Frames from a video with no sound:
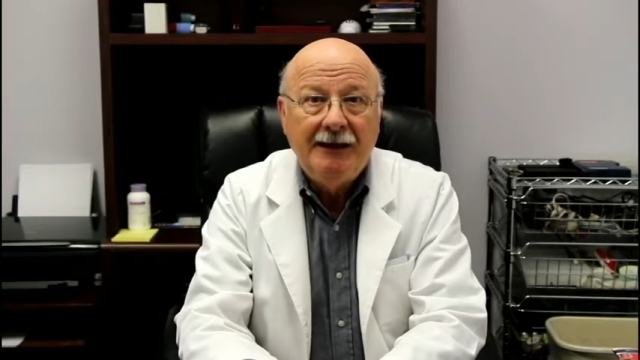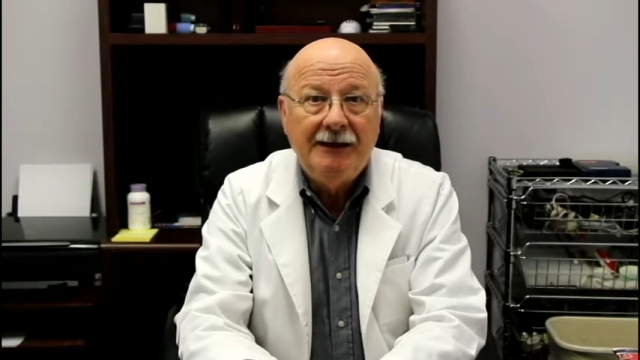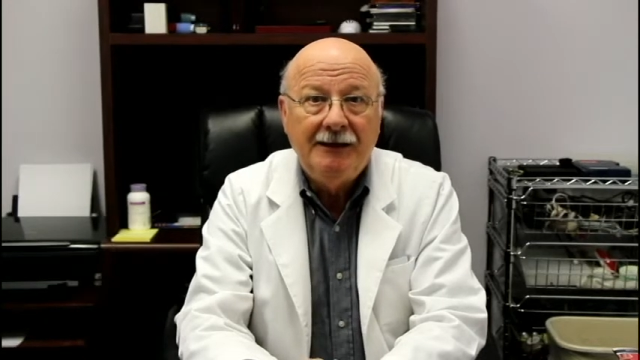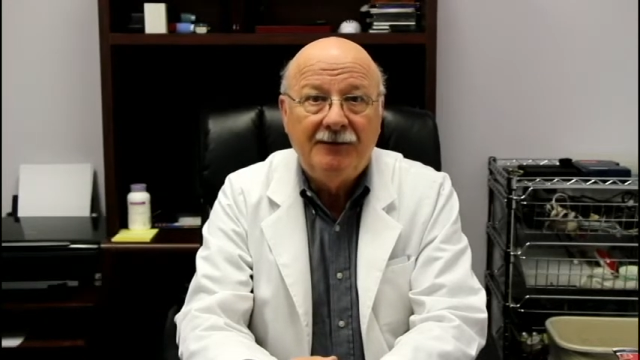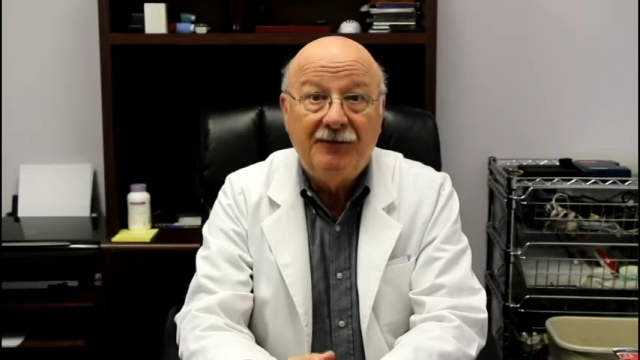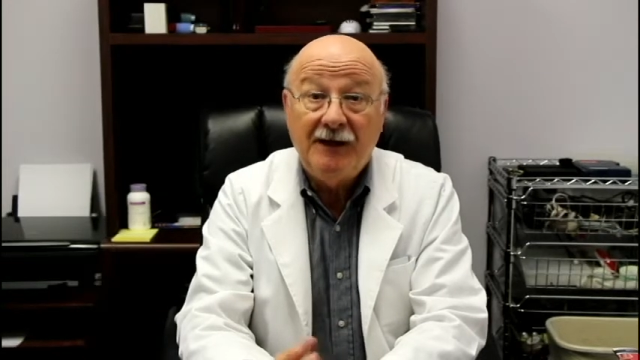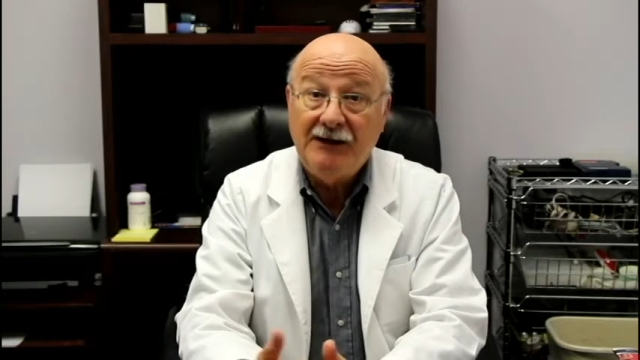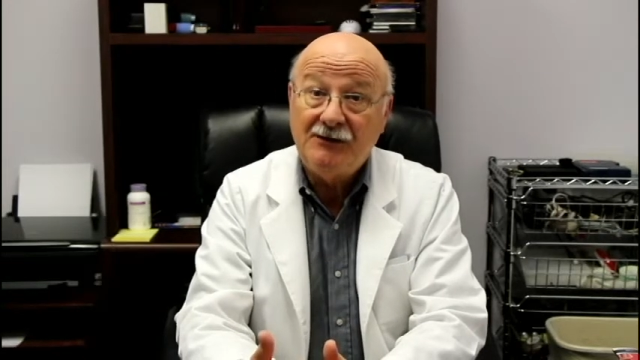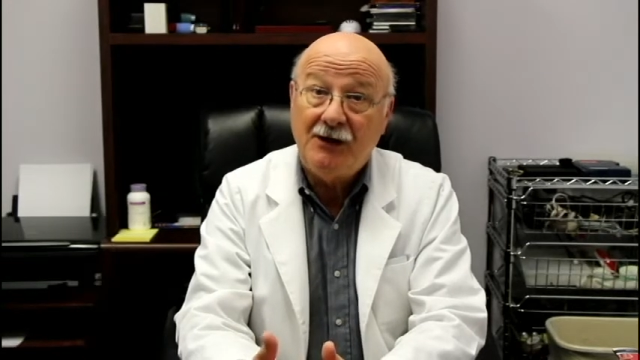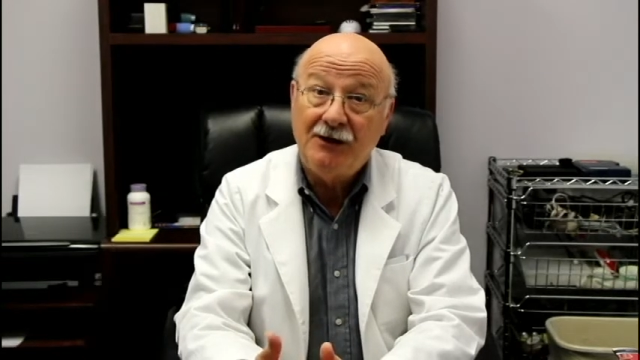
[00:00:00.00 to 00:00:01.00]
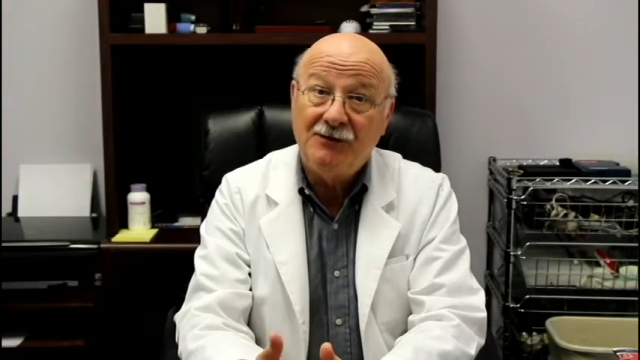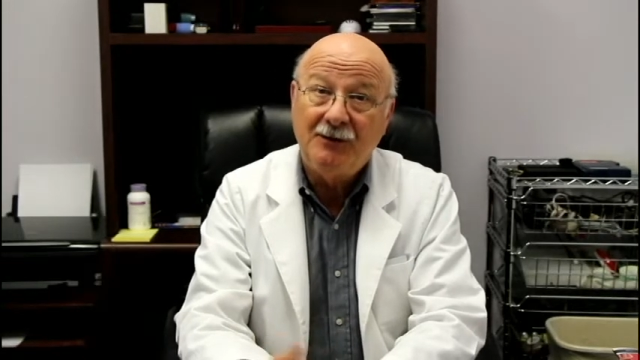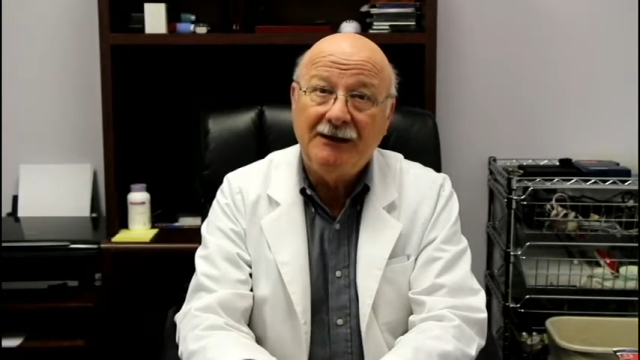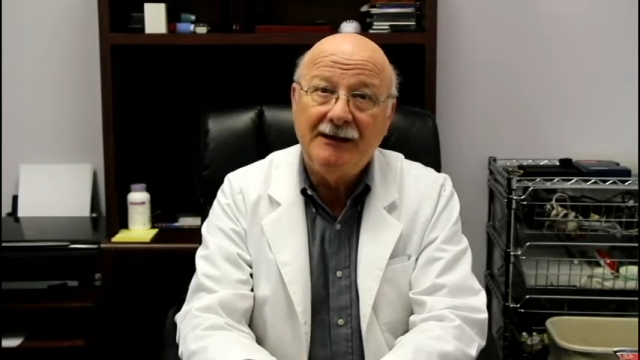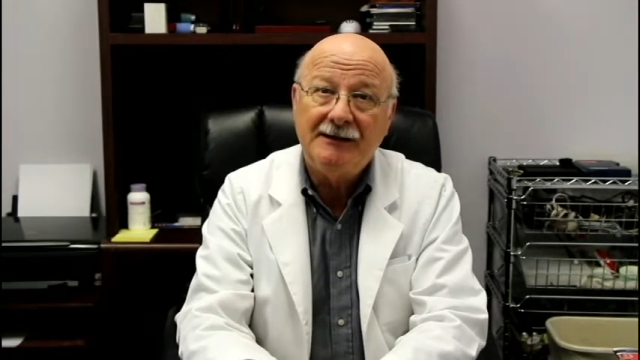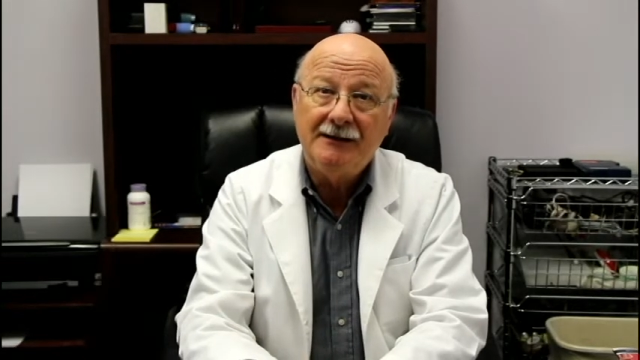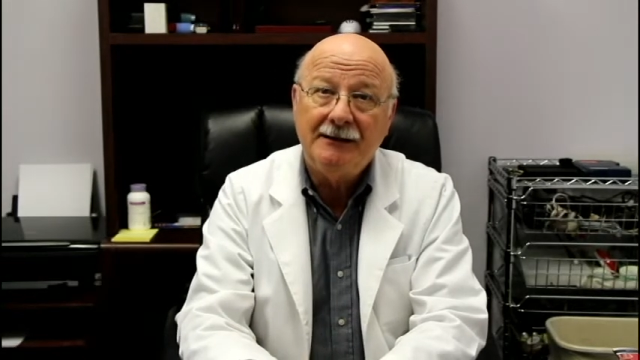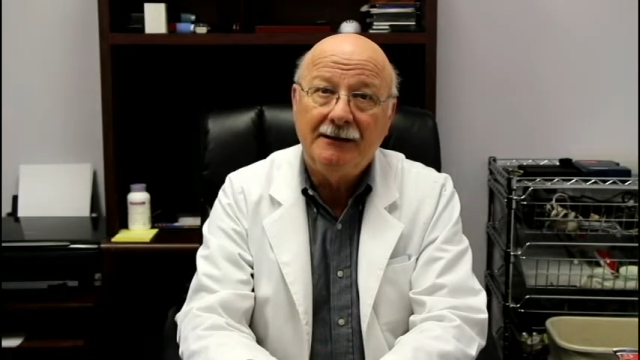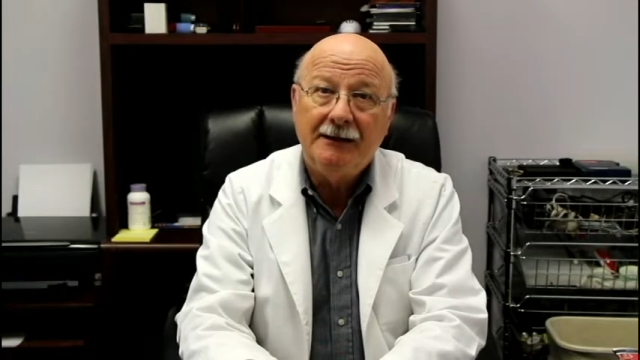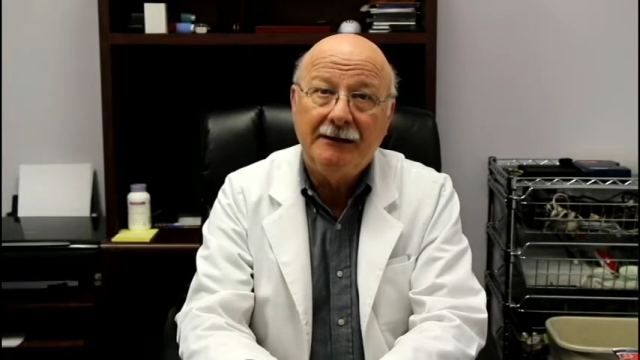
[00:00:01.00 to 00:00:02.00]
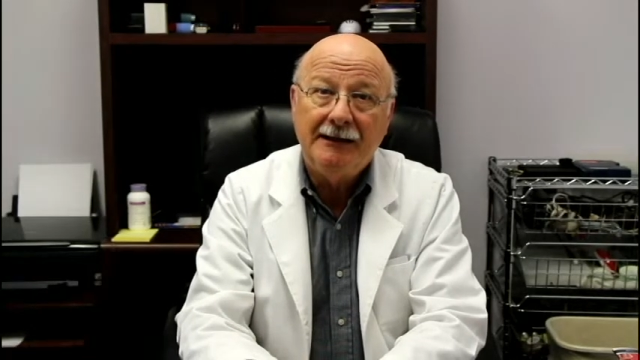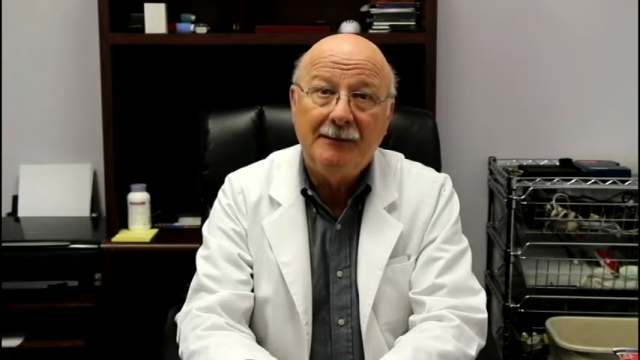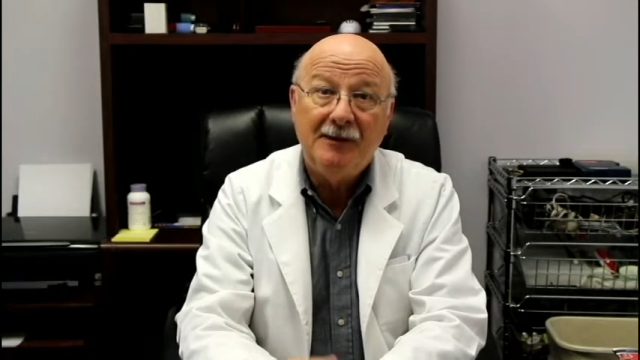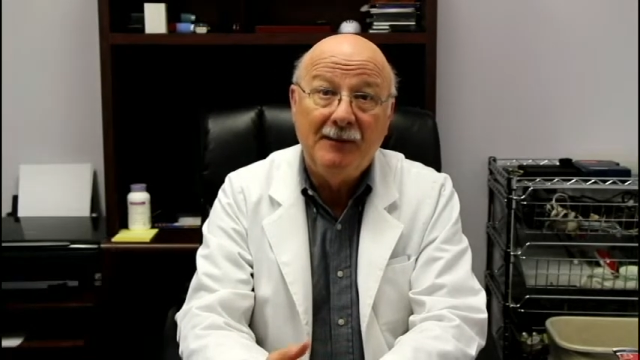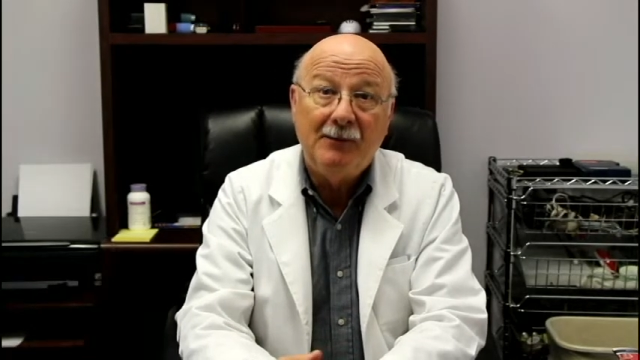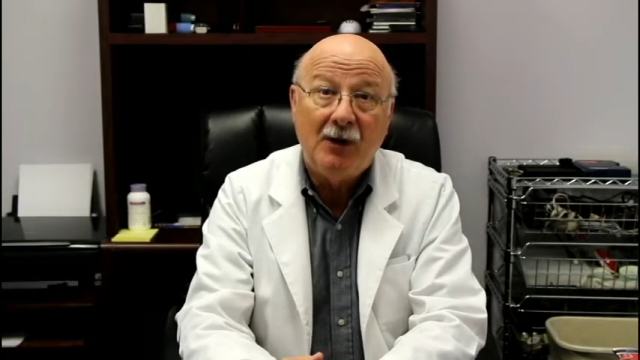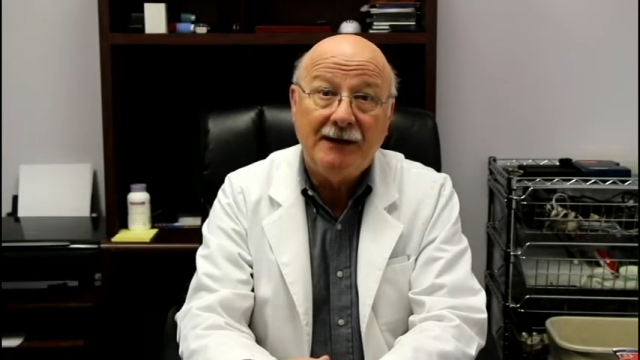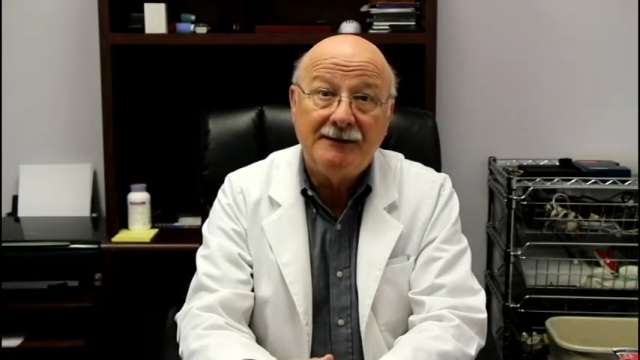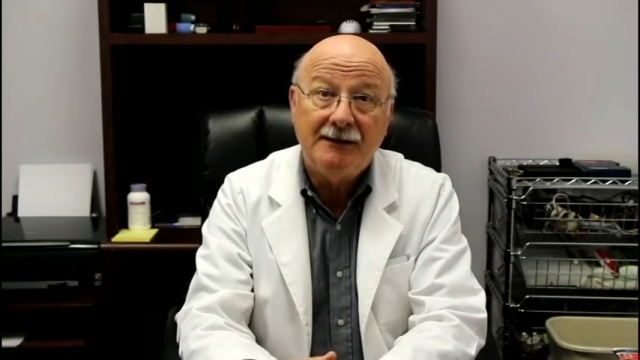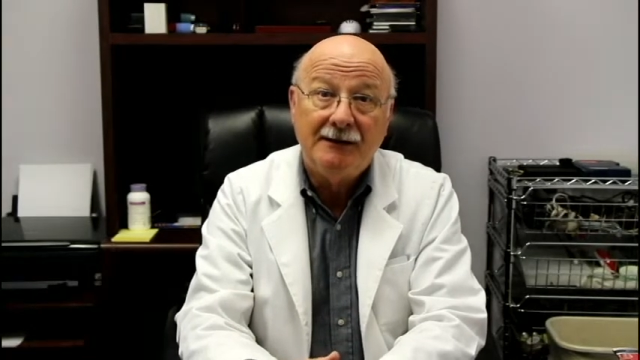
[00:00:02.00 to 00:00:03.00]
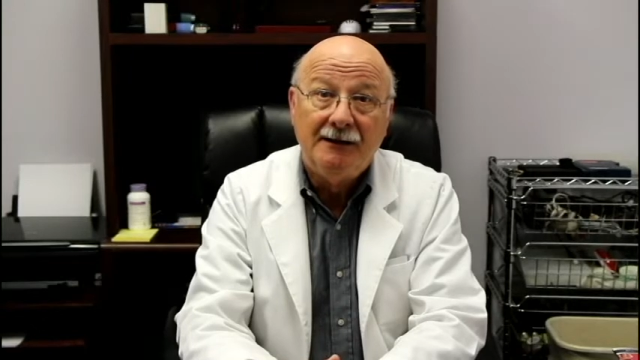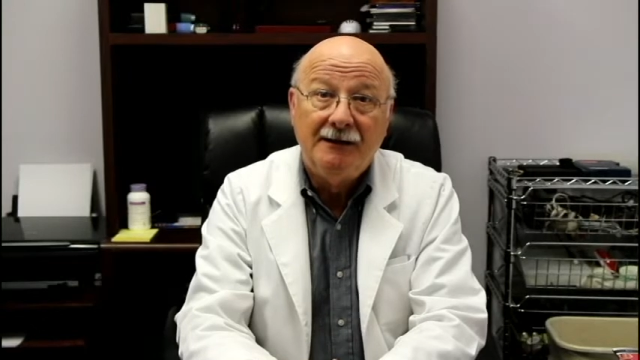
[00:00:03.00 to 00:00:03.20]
and the flashcards really doesn't get them to memorize it,